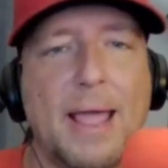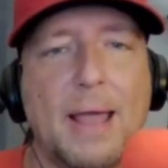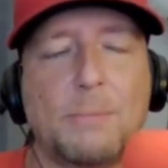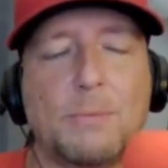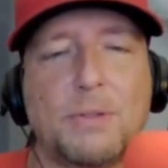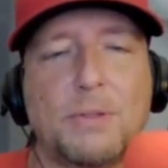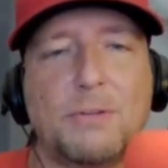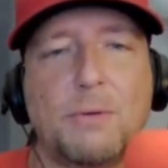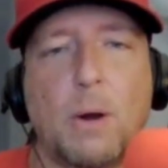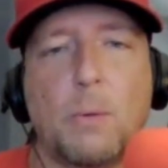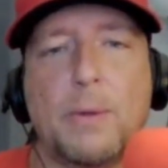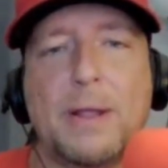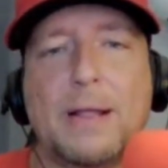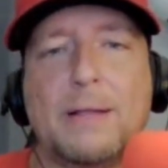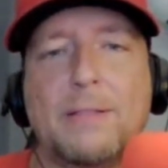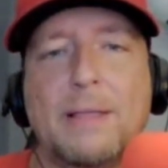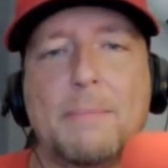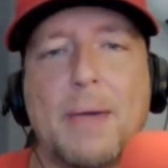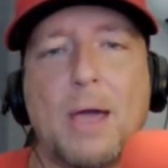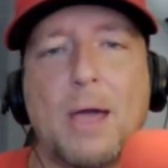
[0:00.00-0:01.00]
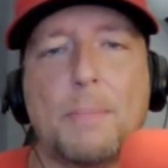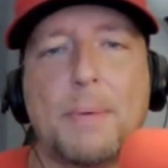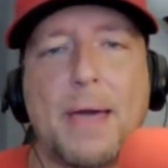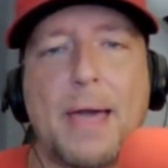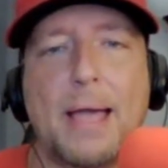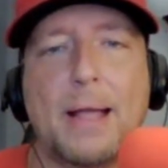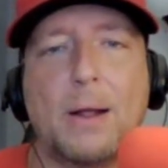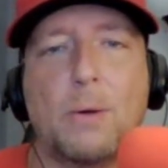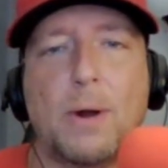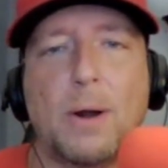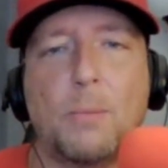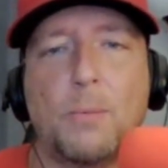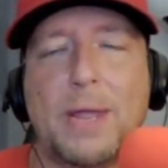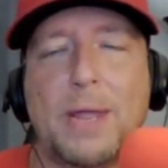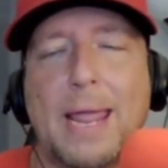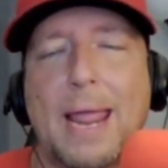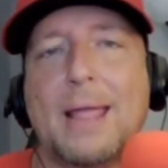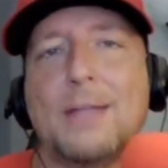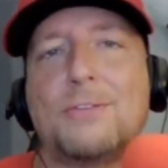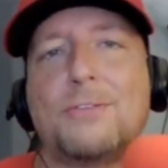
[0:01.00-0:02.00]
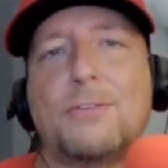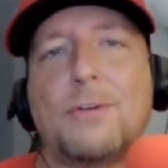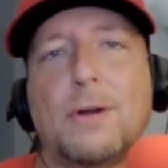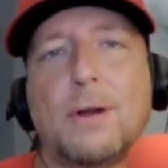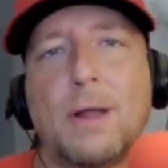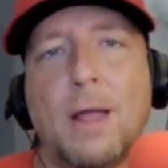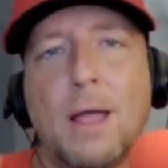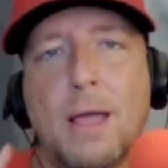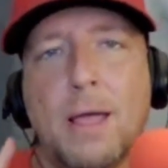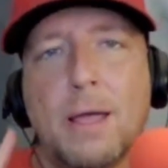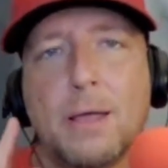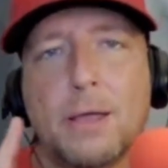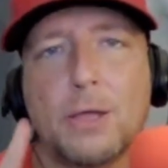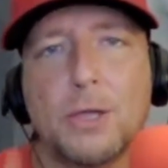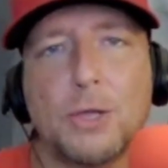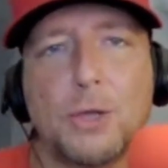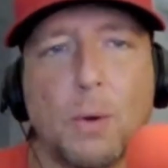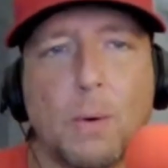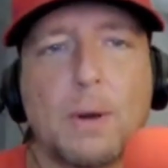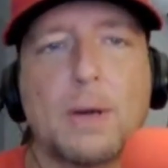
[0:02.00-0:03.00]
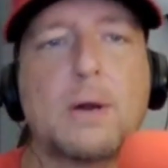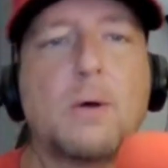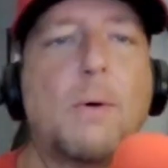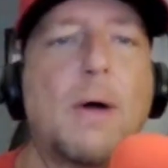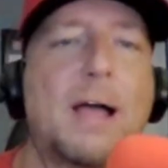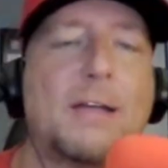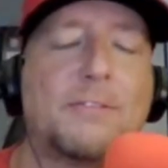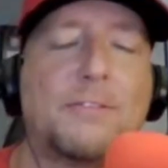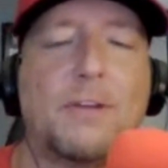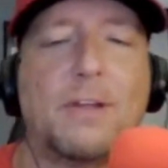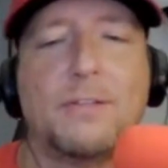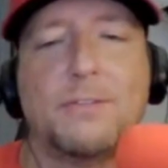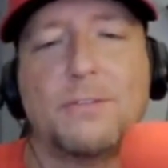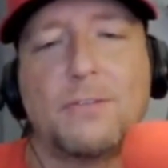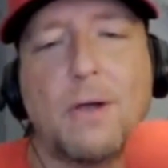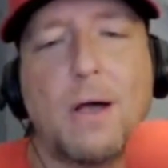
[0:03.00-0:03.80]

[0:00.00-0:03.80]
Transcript: and we'll do our weekly mailbag where we answer your questions,